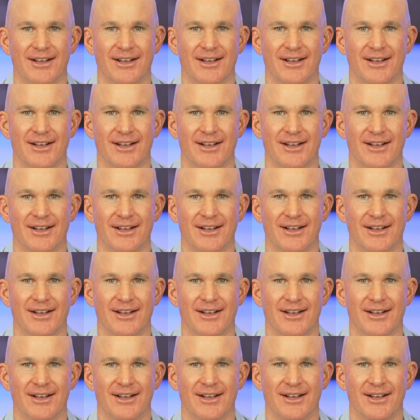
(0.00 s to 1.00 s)
All right,
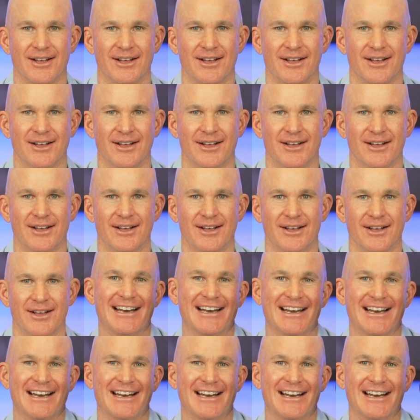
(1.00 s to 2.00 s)
this is Alan Blaine,
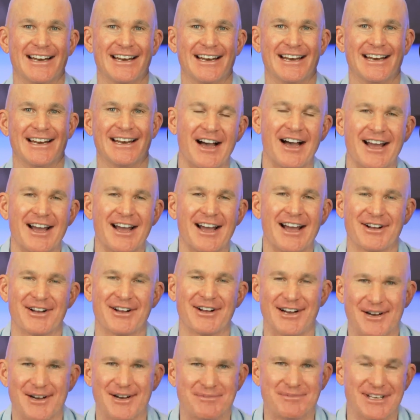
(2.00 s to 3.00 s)
and I am fired
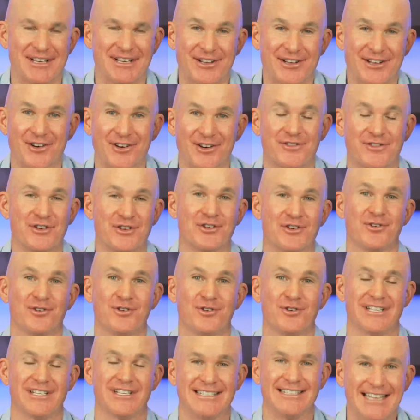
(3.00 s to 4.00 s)
up to
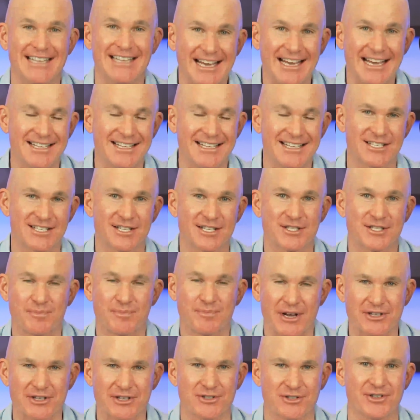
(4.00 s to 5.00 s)
interview today's
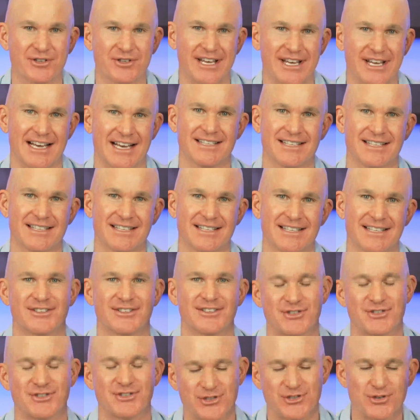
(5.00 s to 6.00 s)
special guest,
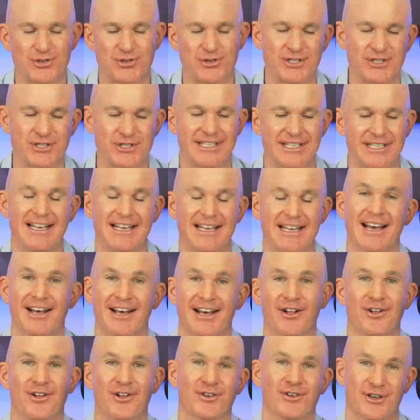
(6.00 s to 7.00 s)
Susan
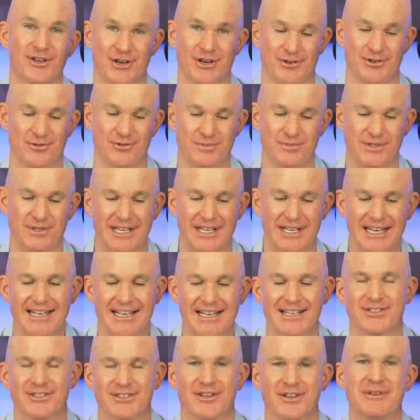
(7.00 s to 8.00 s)
L. Combs.
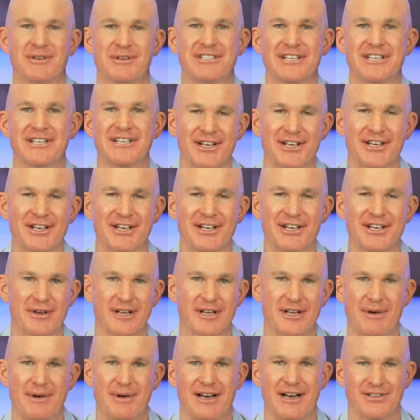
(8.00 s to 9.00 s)
So let me tell you a little
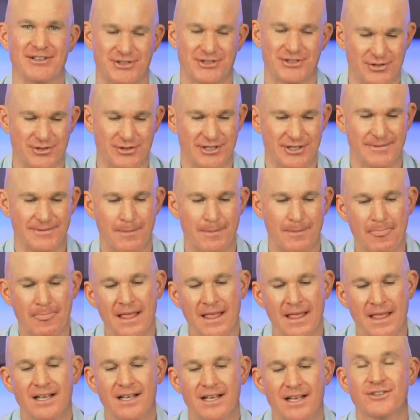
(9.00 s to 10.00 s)
bit about Susan.
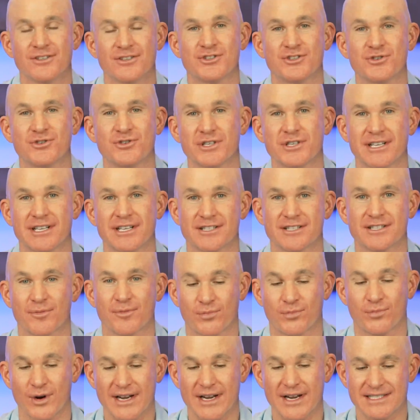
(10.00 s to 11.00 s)
Susan is the
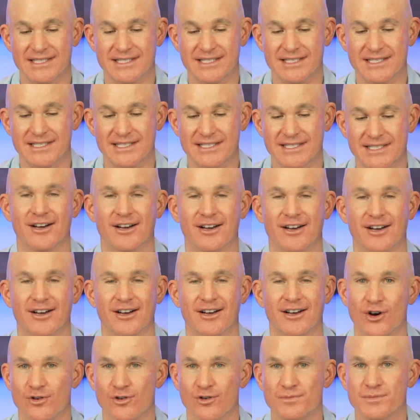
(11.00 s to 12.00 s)
president of
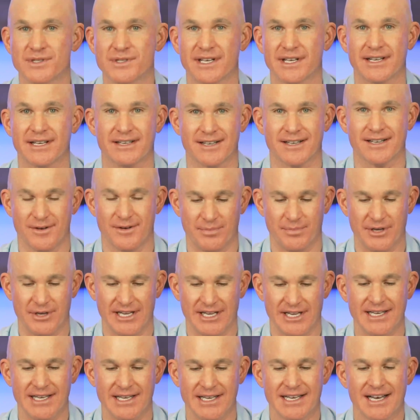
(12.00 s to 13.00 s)
Combs &
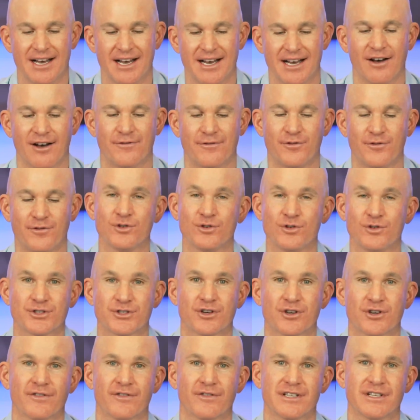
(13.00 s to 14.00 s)
Company, a
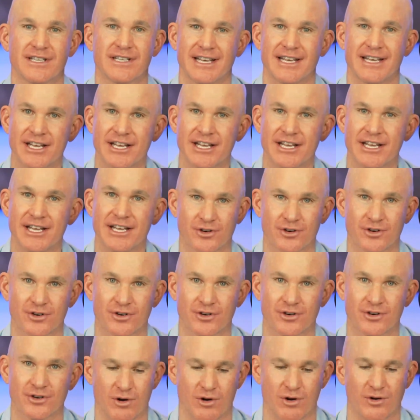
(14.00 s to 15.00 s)
full-service
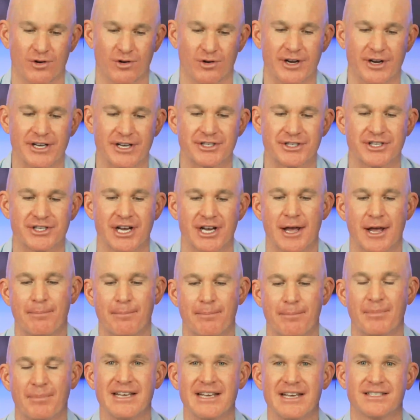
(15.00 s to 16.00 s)
insurance brokerage
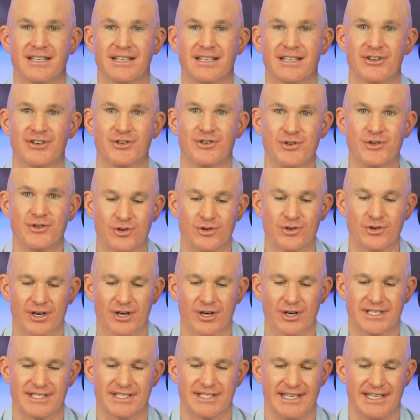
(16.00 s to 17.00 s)
based in New
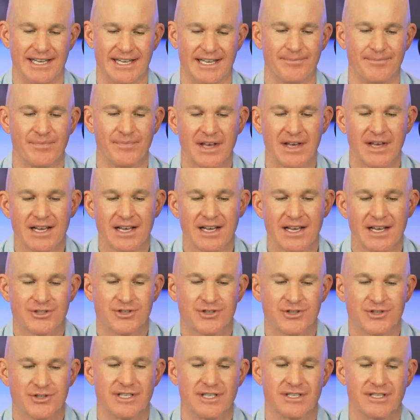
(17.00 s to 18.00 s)
York City.
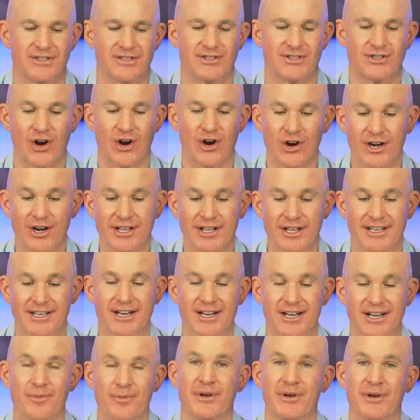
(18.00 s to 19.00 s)
Susan started the
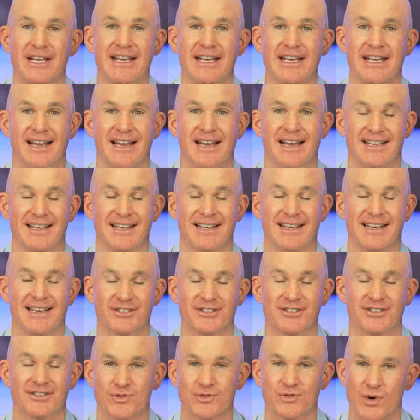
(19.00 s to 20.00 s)
company at, get
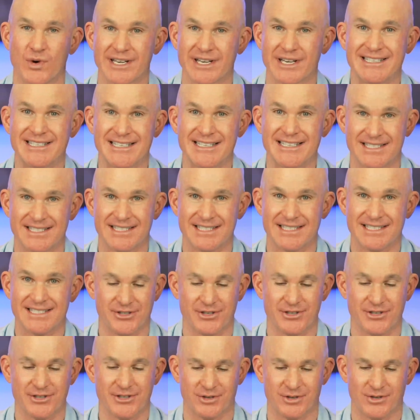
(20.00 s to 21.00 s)
this, 26
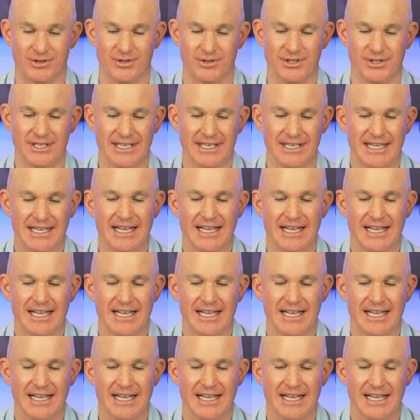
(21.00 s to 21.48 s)
years old.